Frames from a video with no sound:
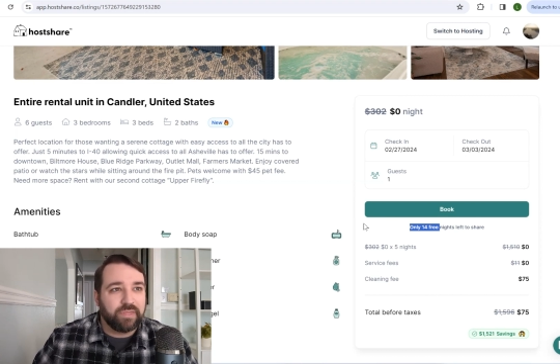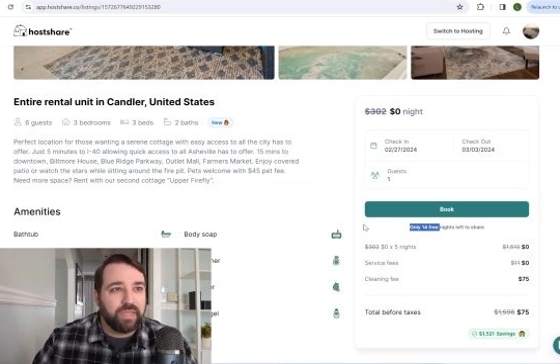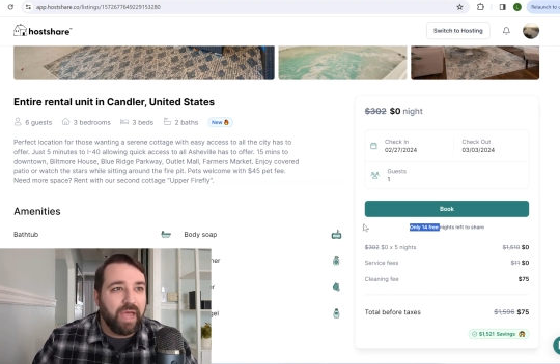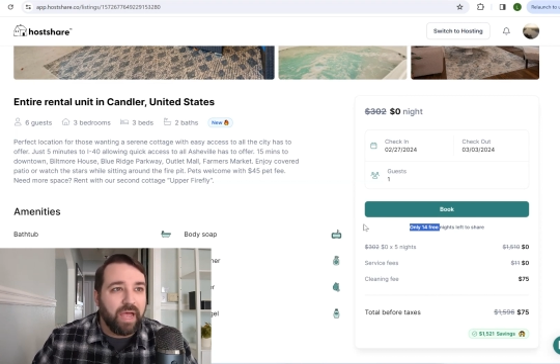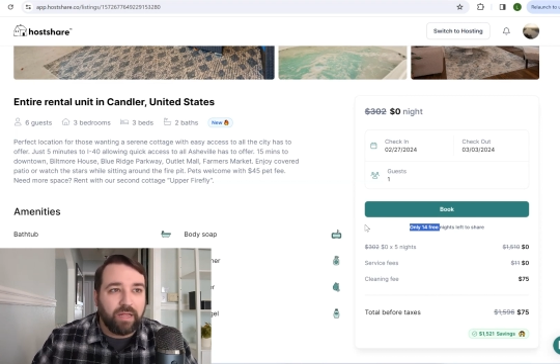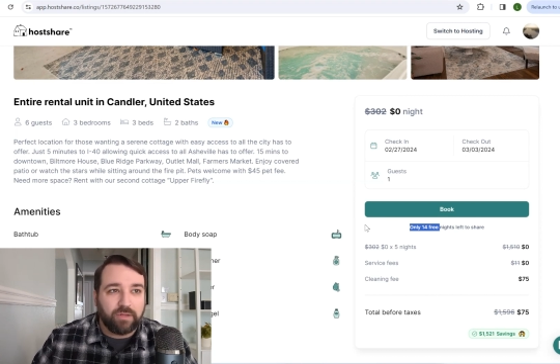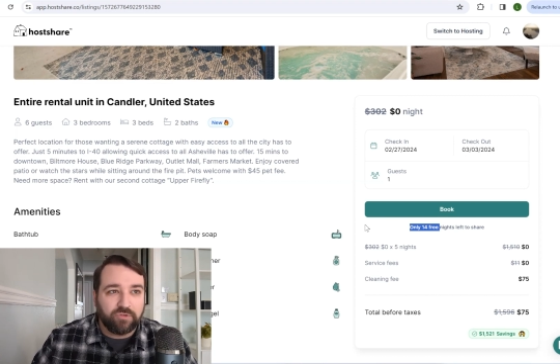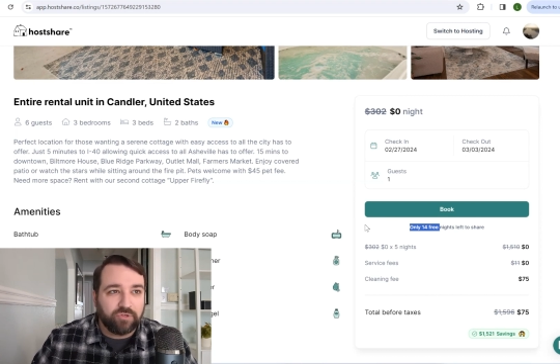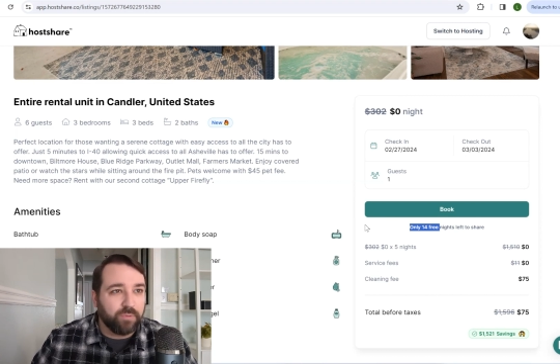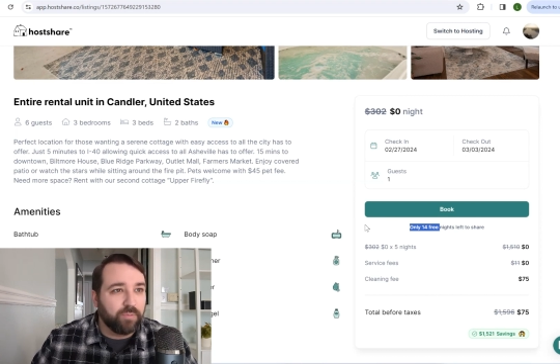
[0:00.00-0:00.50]

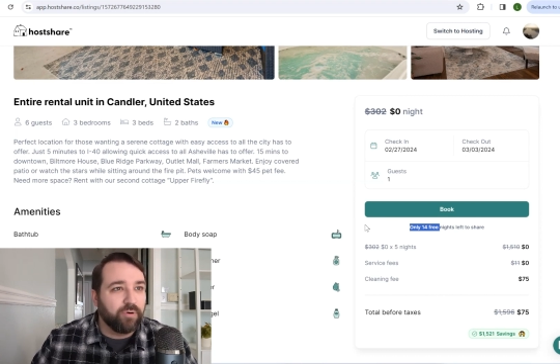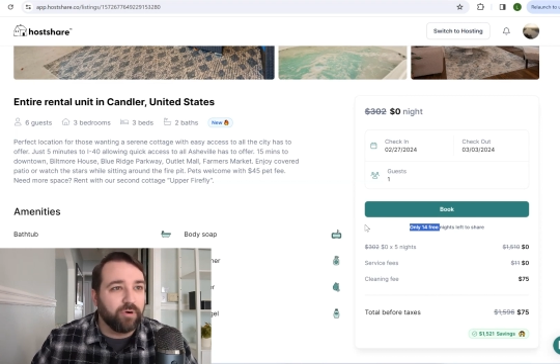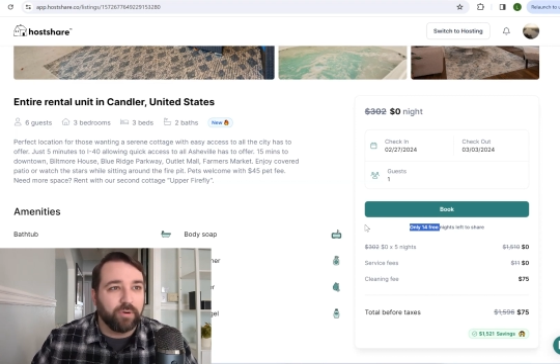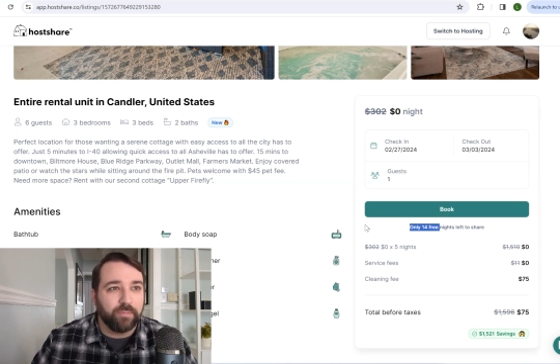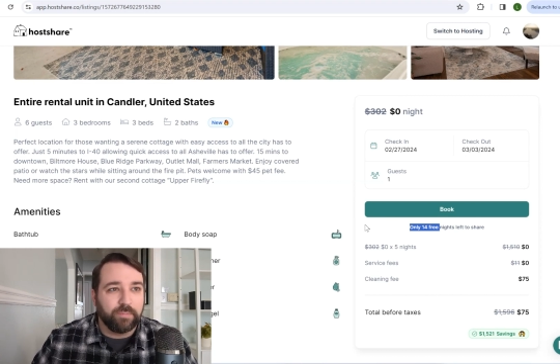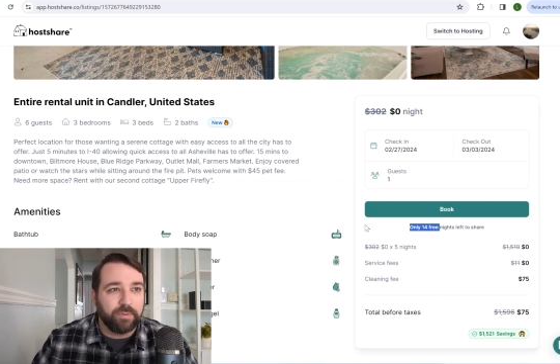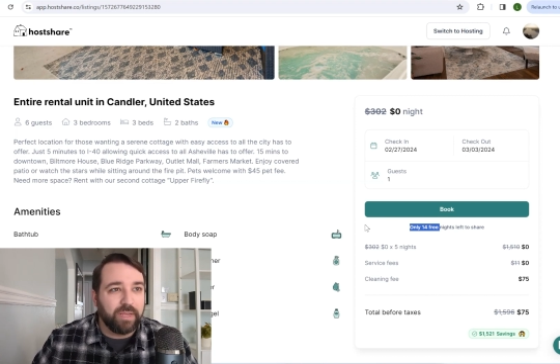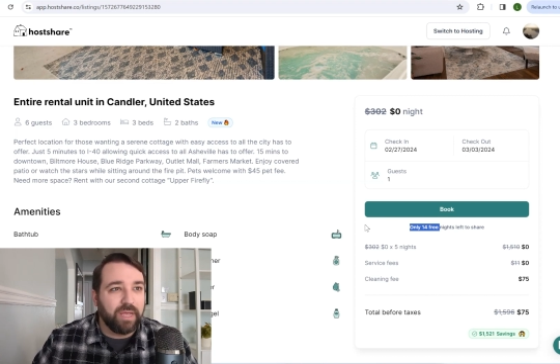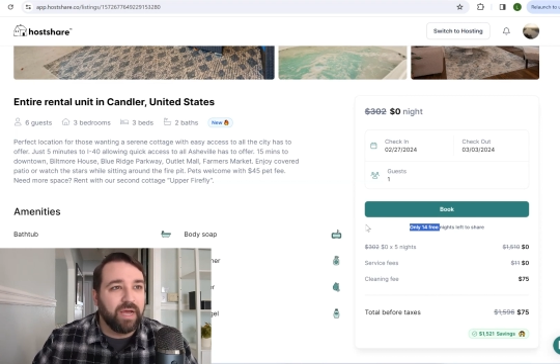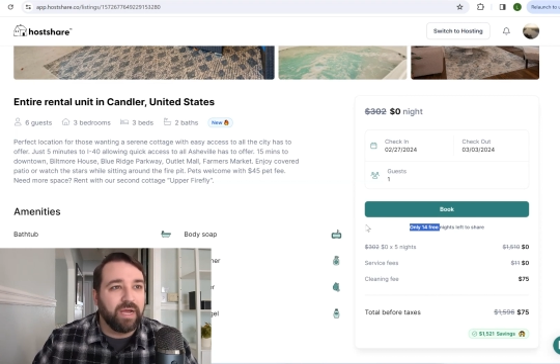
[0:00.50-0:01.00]
algebra
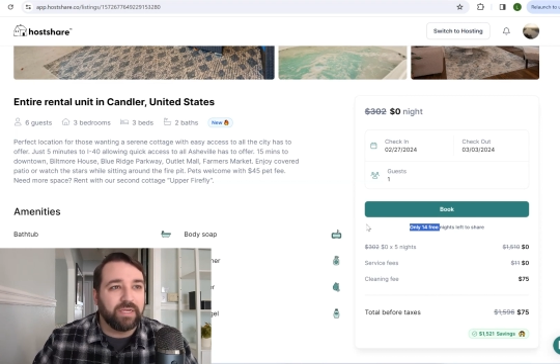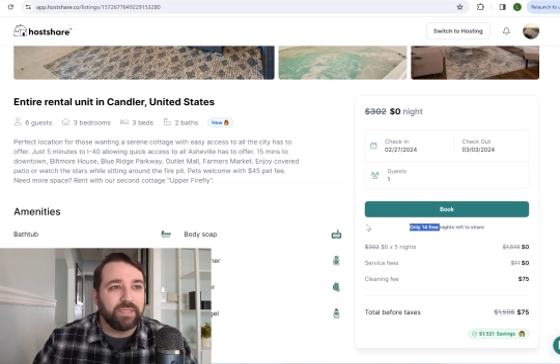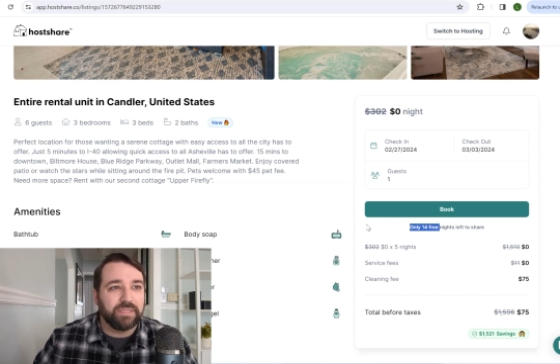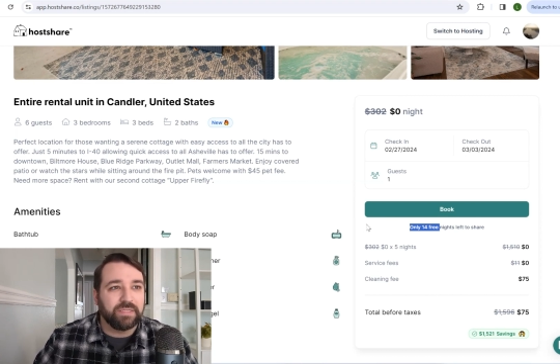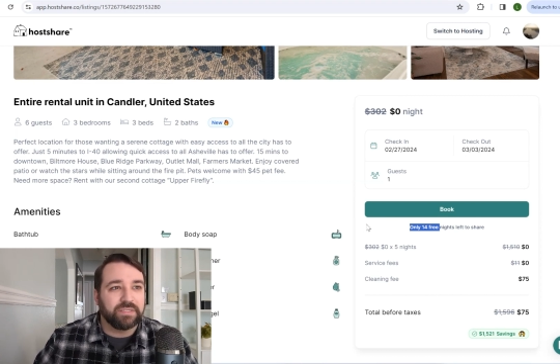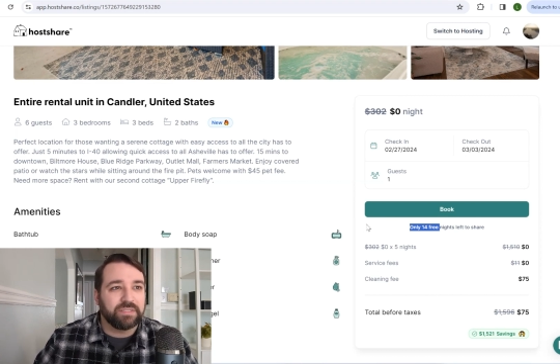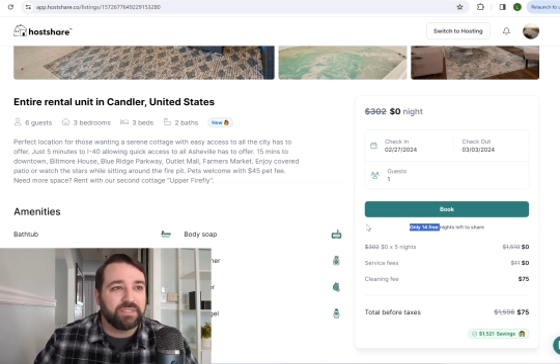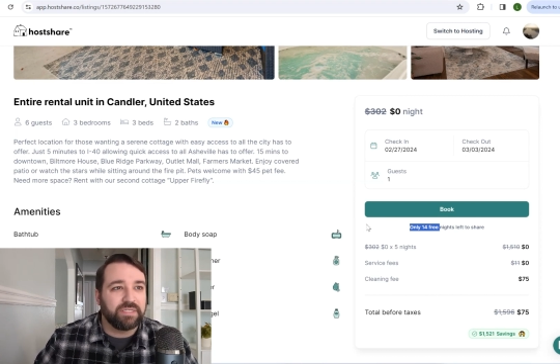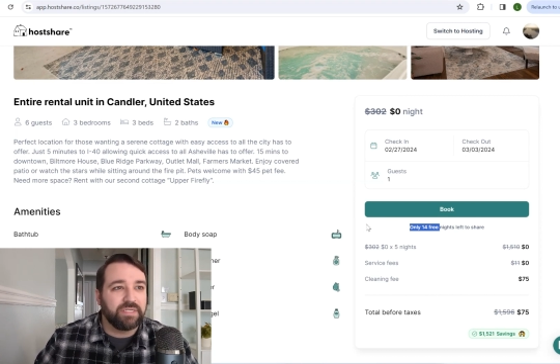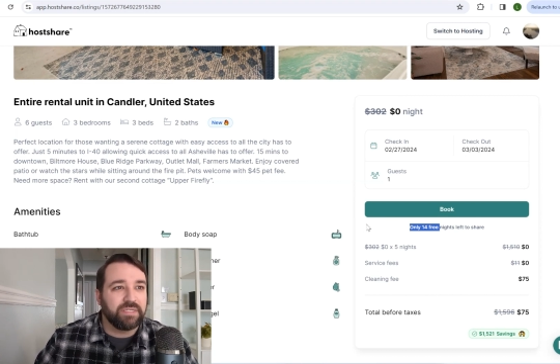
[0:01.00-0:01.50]
behind
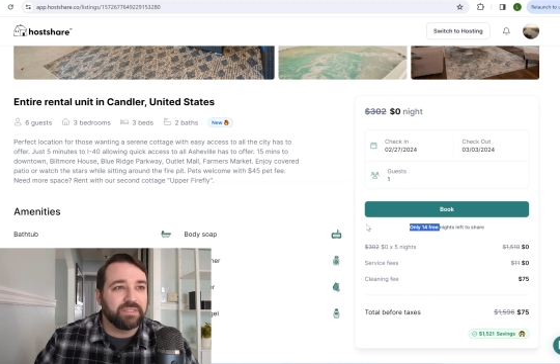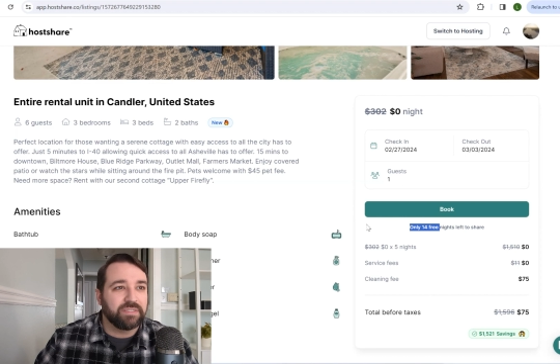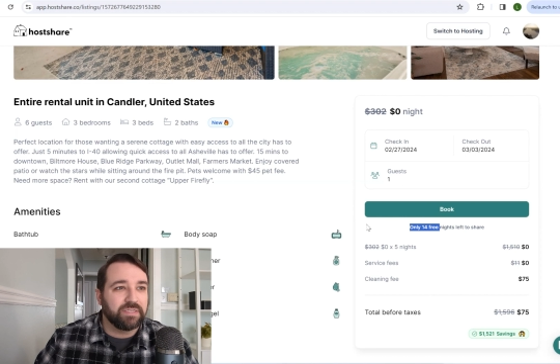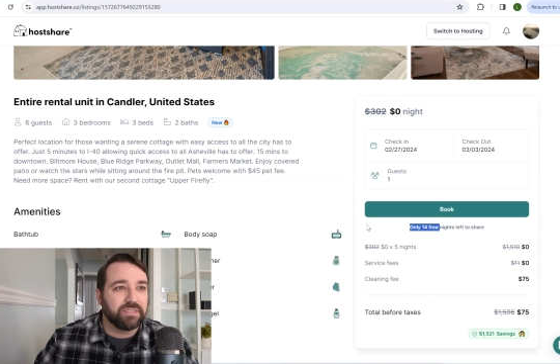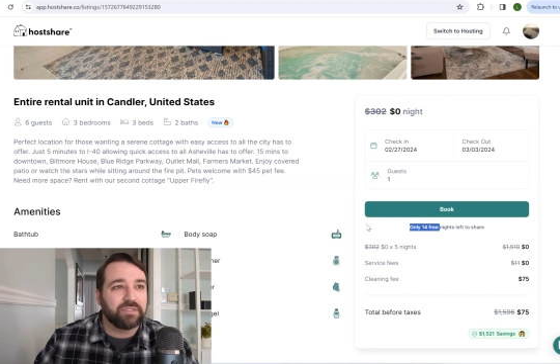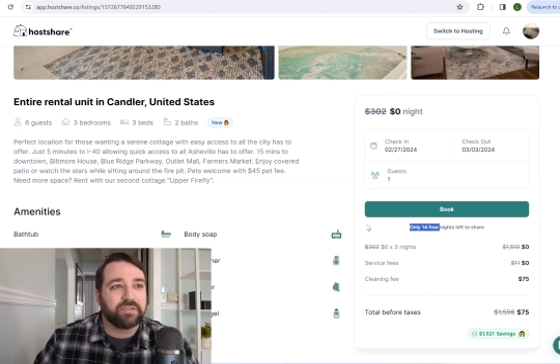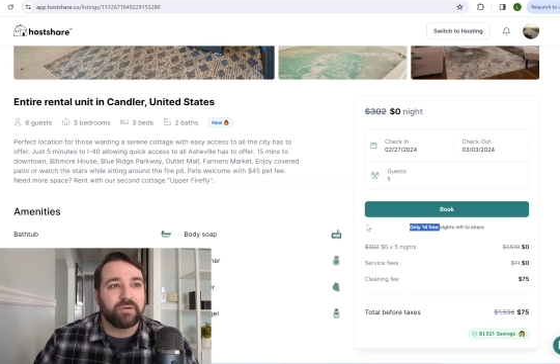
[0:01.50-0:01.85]
the scenes has